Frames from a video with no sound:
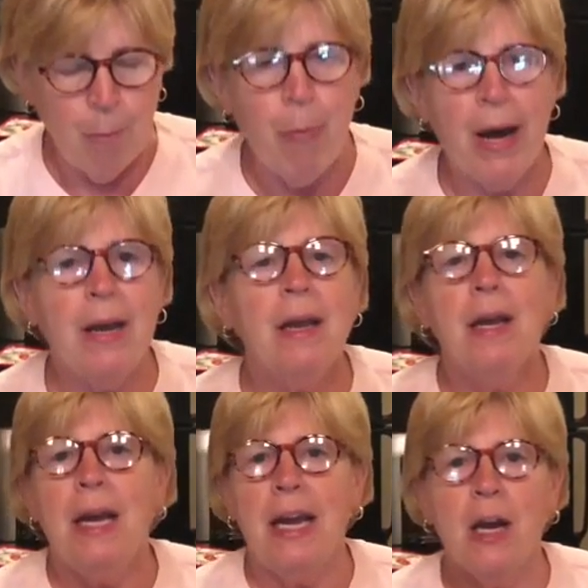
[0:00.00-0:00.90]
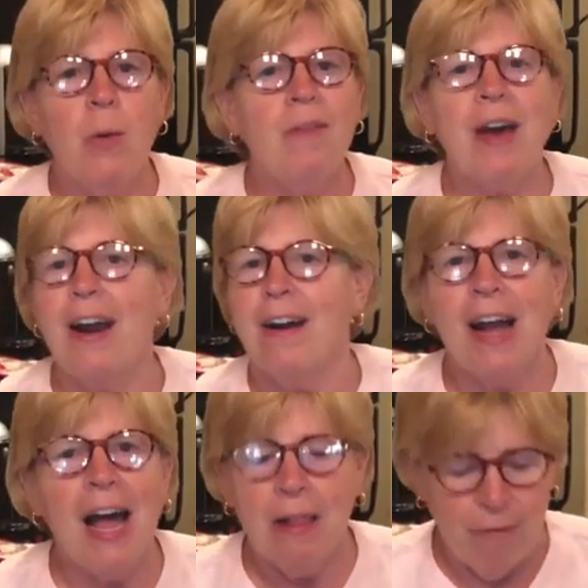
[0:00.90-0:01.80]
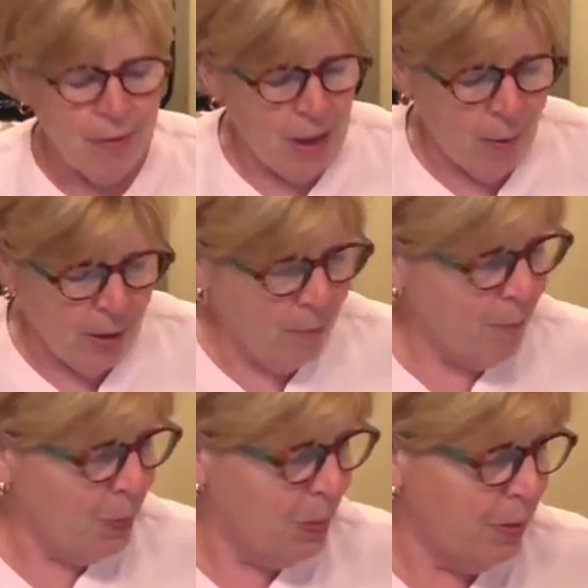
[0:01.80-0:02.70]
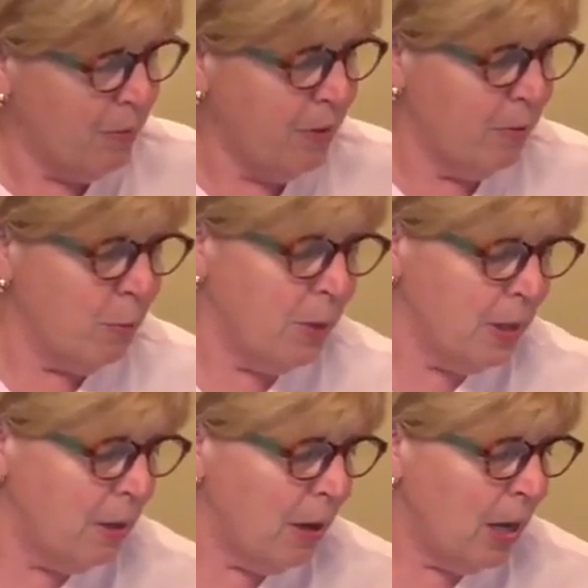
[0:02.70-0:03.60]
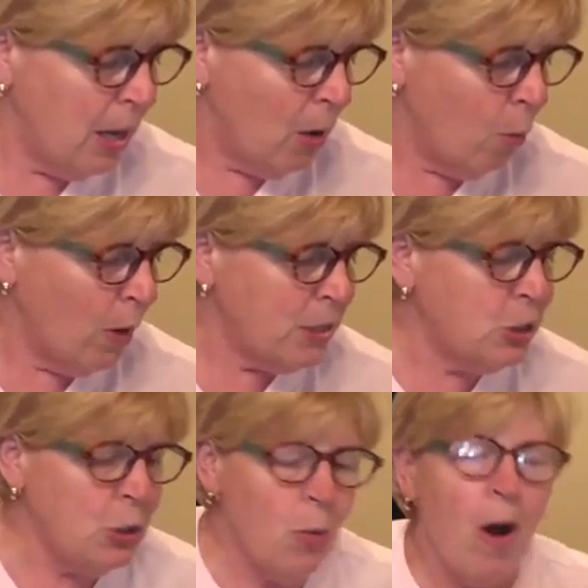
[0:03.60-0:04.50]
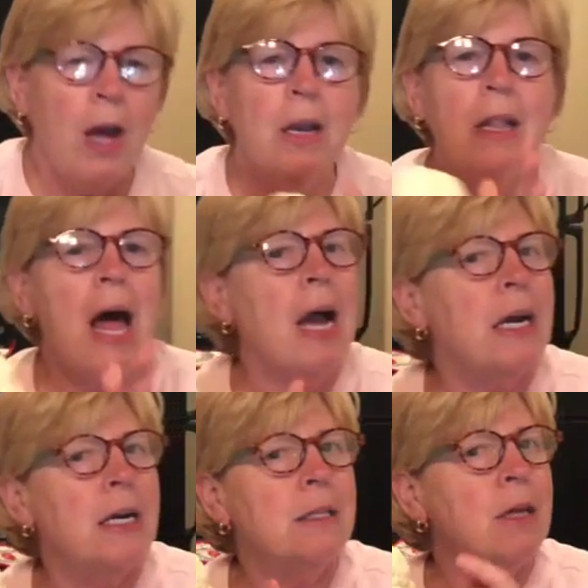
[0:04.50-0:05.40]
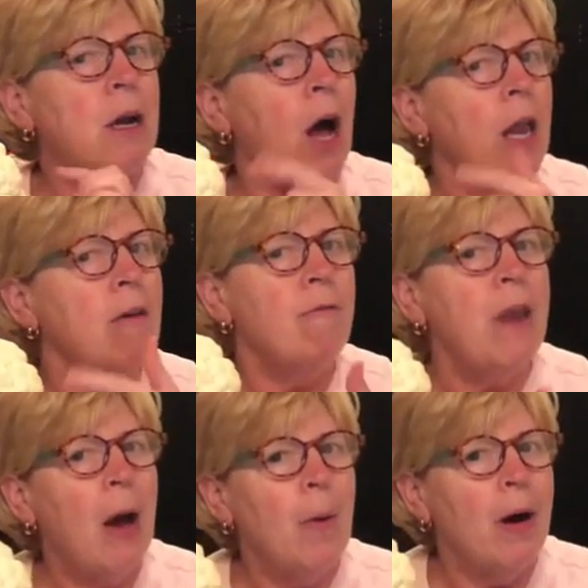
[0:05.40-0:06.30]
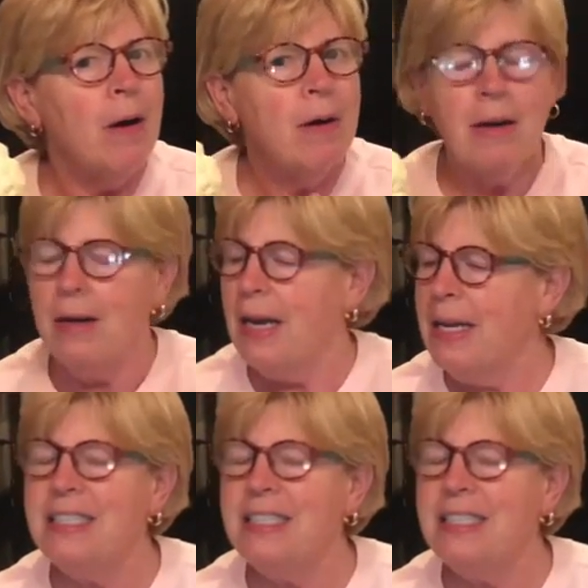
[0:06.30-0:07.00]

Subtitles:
But here we've got our cauliflower. This is really, once you unlock the cauliflower, it